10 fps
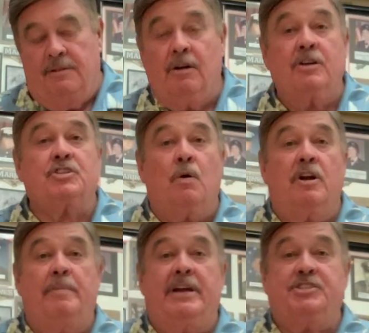There is
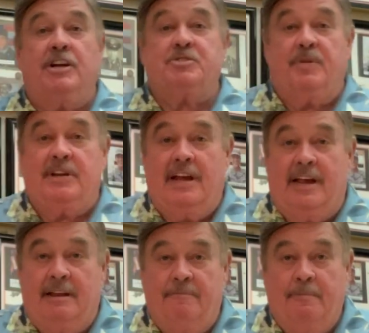going to be a judgment
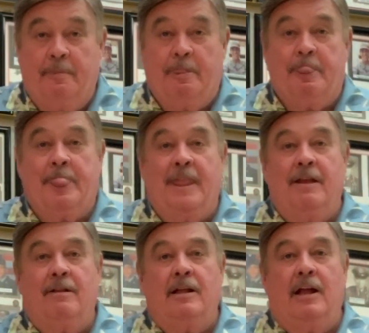day,
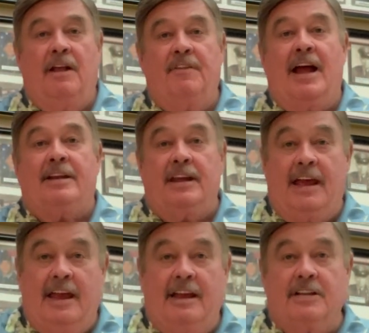and that
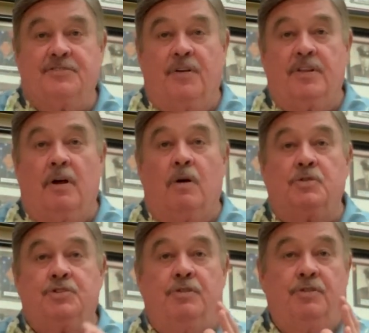day is for
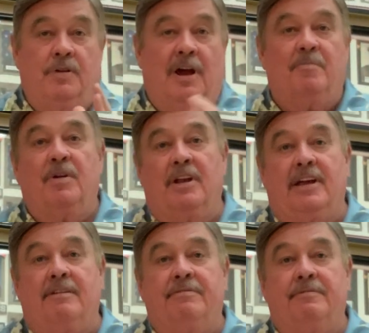those who do not
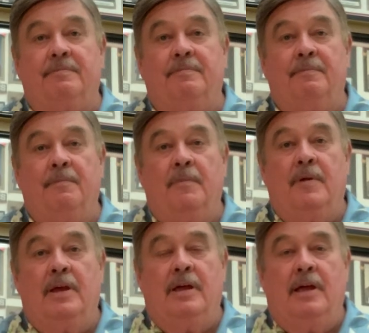believe.
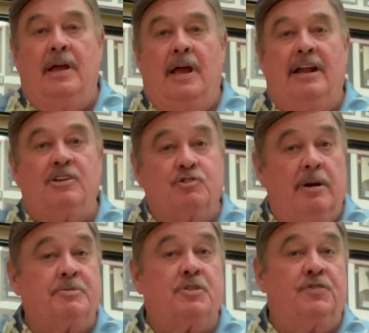And the
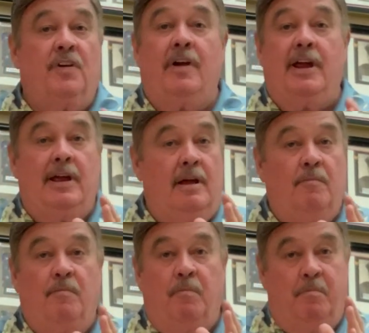scripture is very
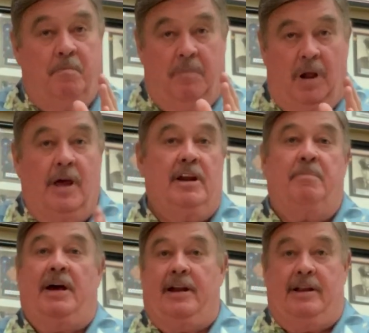blunt
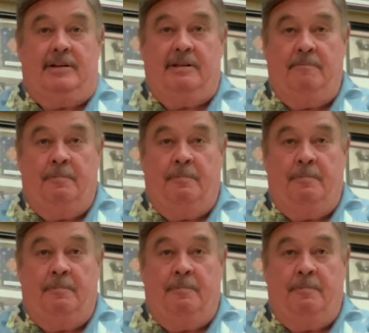about it.